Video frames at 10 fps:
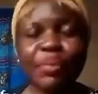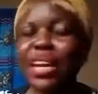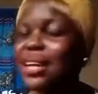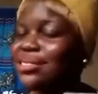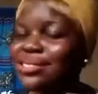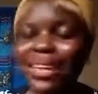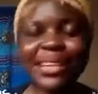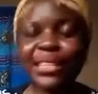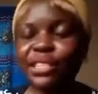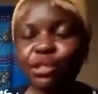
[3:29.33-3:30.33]
be answered
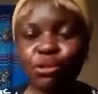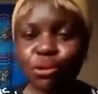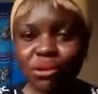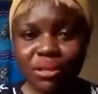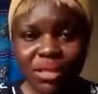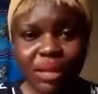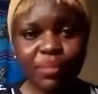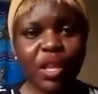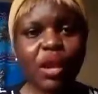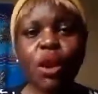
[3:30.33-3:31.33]
in Jesus' name.
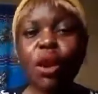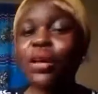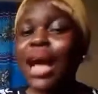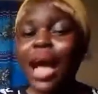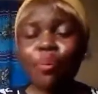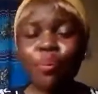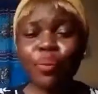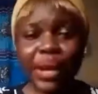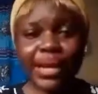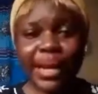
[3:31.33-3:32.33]
I
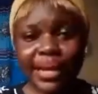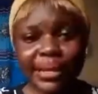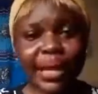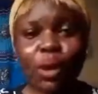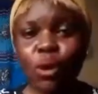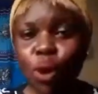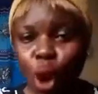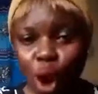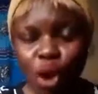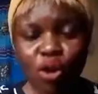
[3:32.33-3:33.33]
pray that the
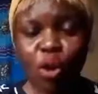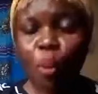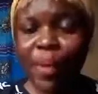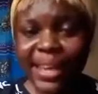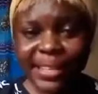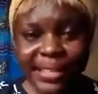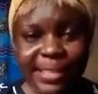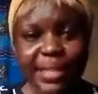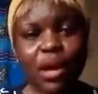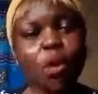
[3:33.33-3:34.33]
Lord
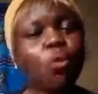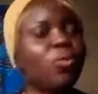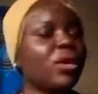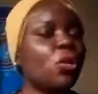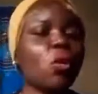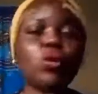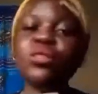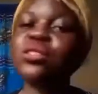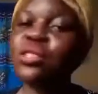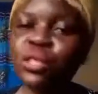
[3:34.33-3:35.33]
Almighty will
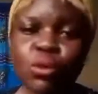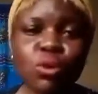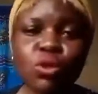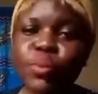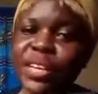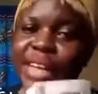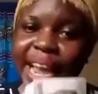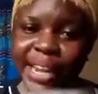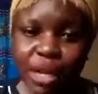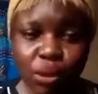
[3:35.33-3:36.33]
continue to be
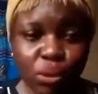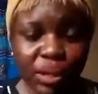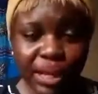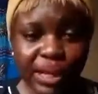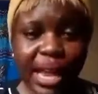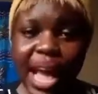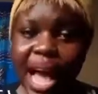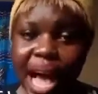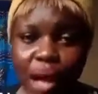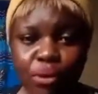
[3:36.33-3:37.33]
guiding you in,
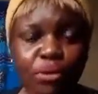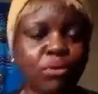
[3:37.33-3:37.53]
out.